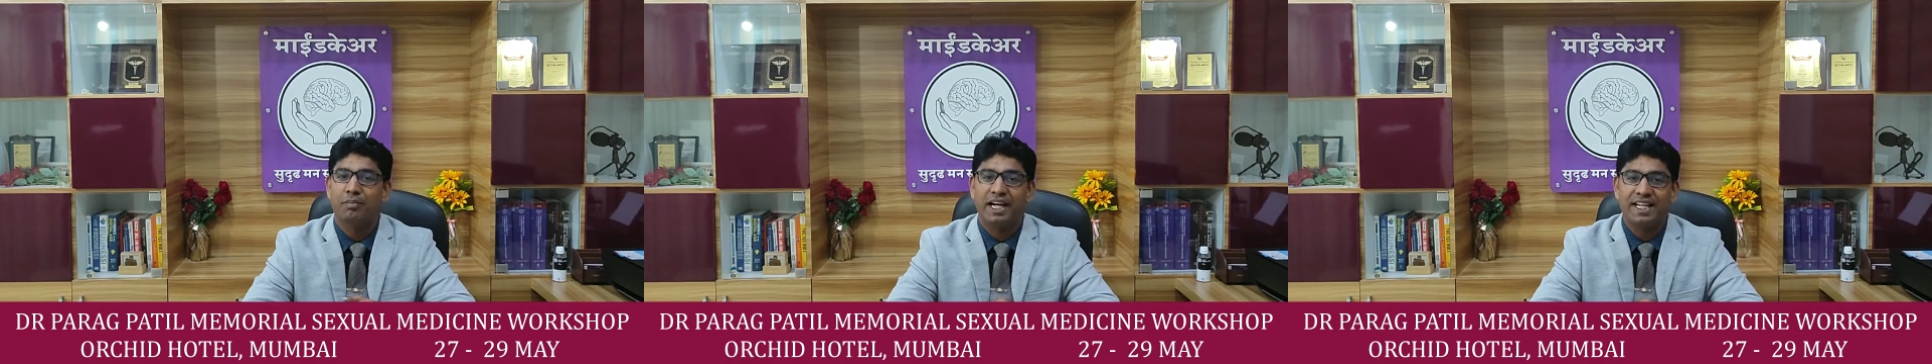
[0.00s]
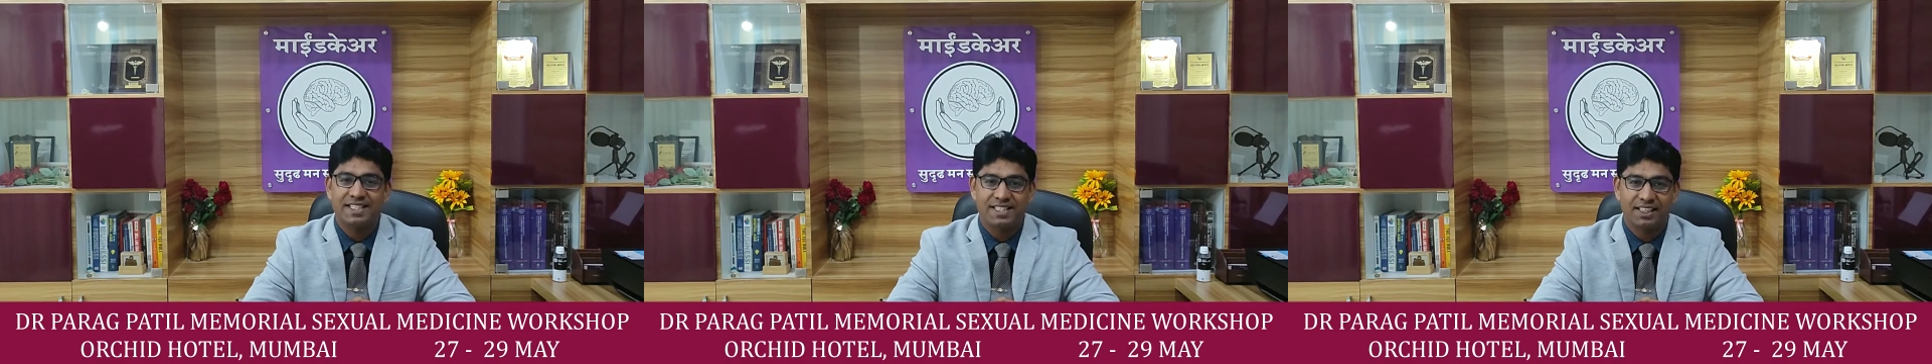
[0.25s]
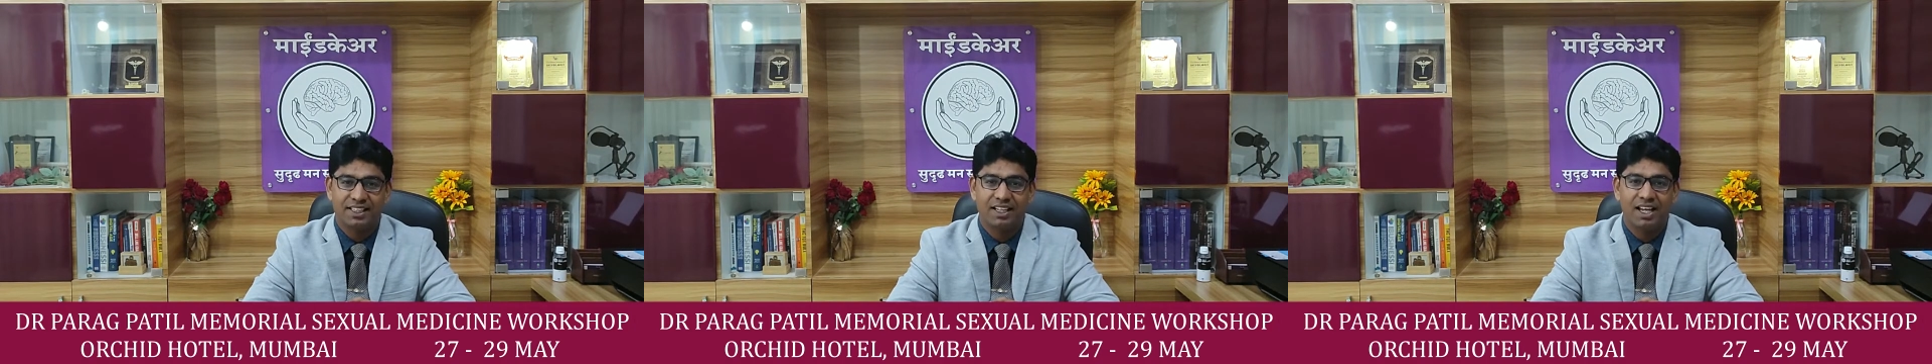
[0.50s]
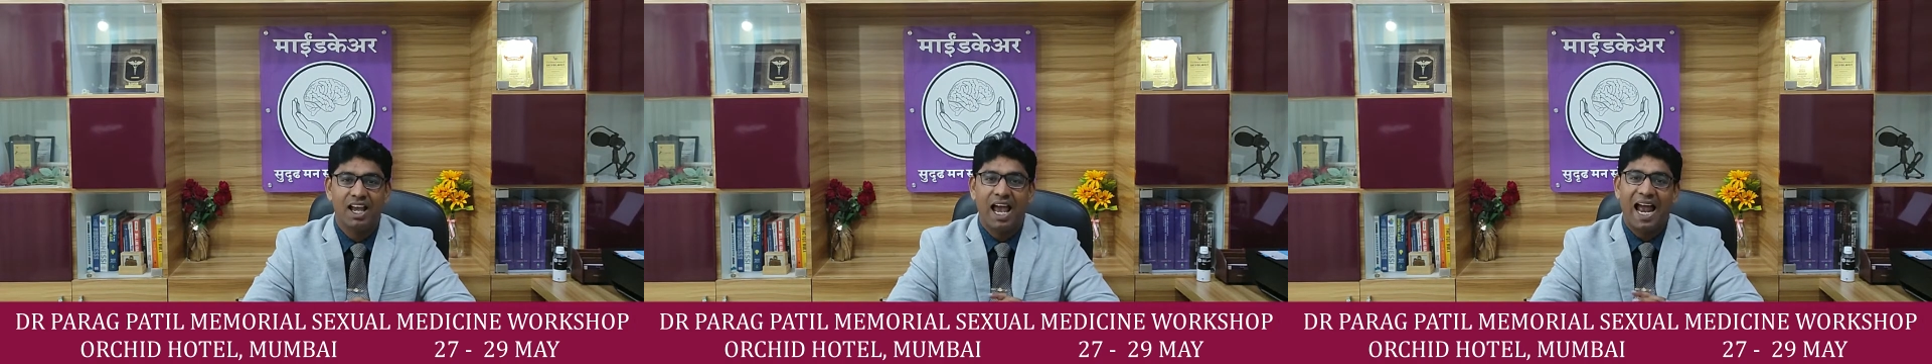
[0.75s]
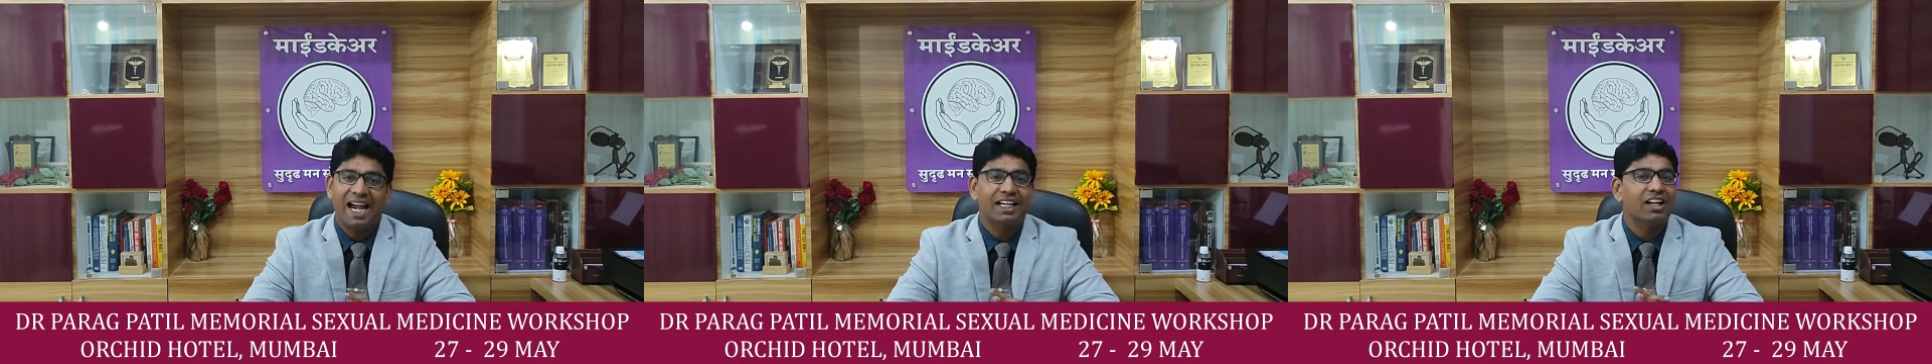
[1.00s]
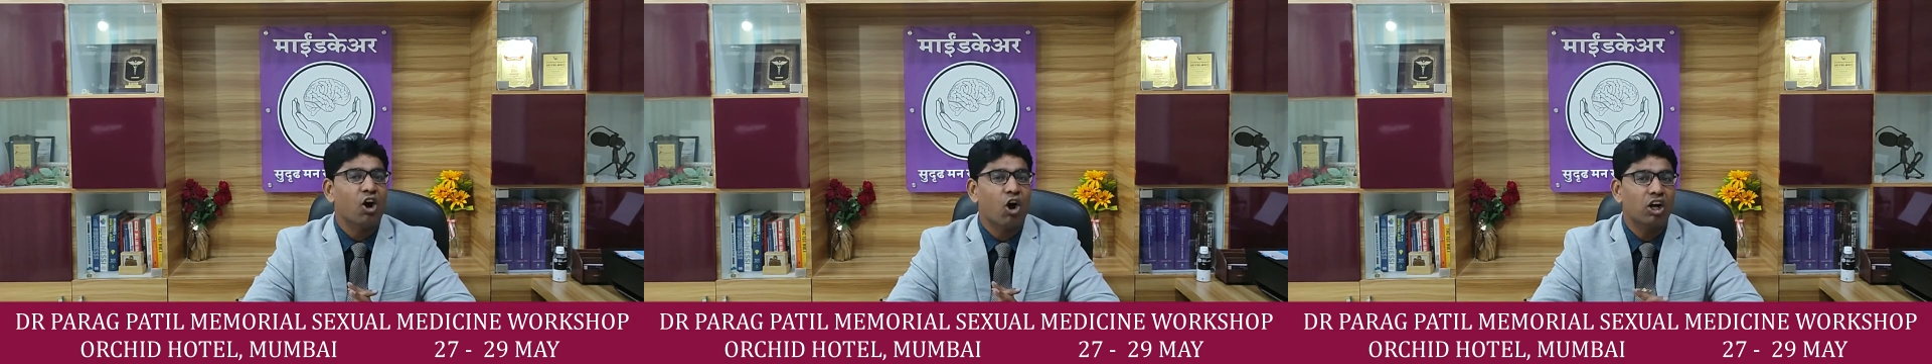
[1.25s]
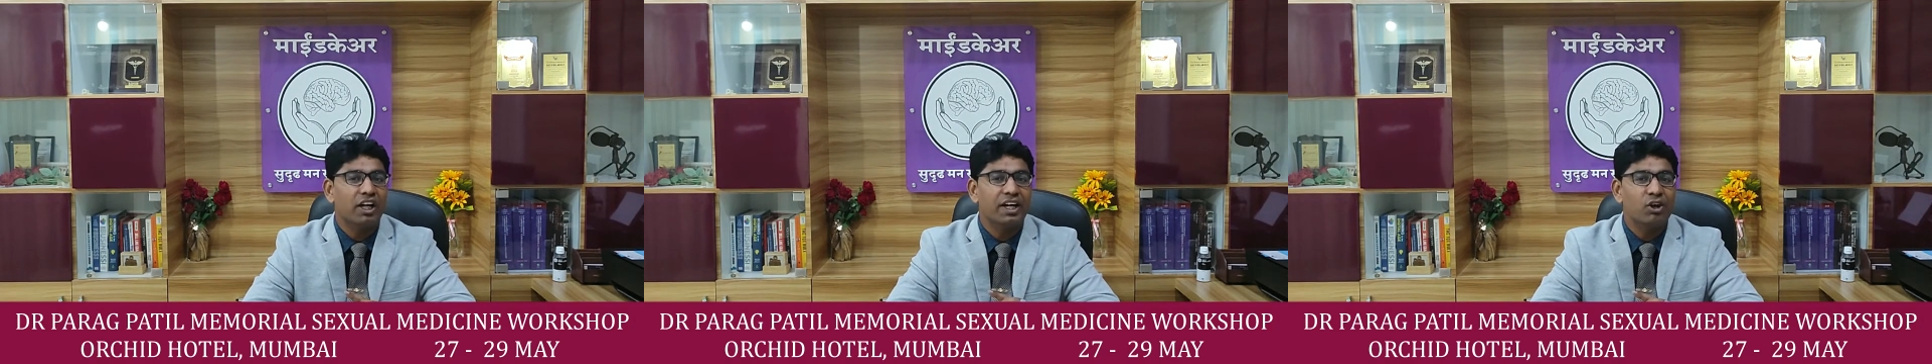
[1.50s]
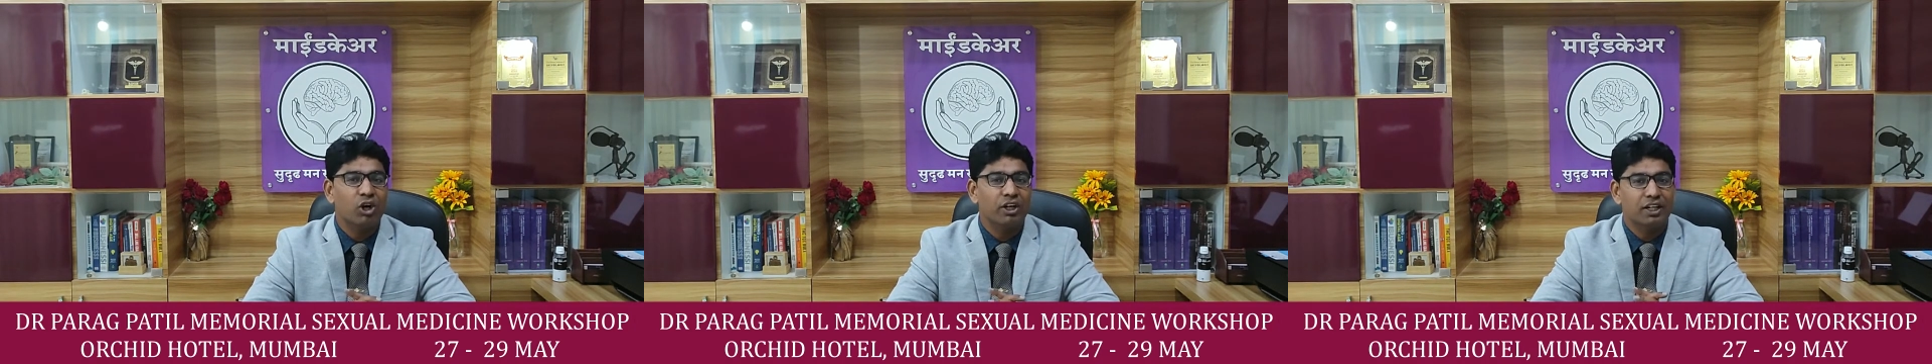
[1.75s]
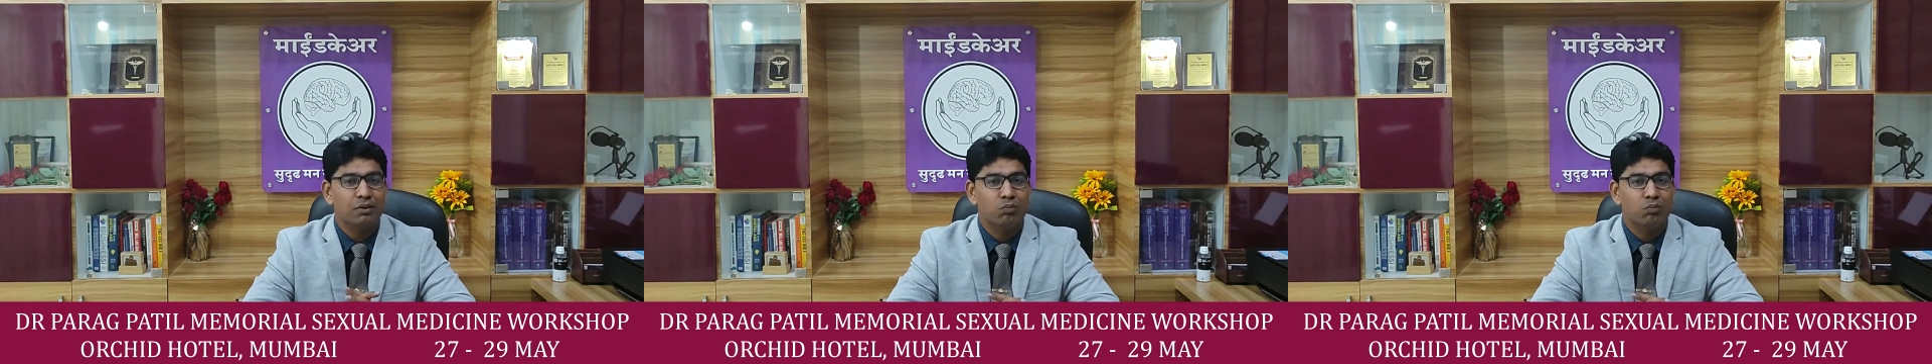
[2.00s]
Medicine at Orchid Hotel,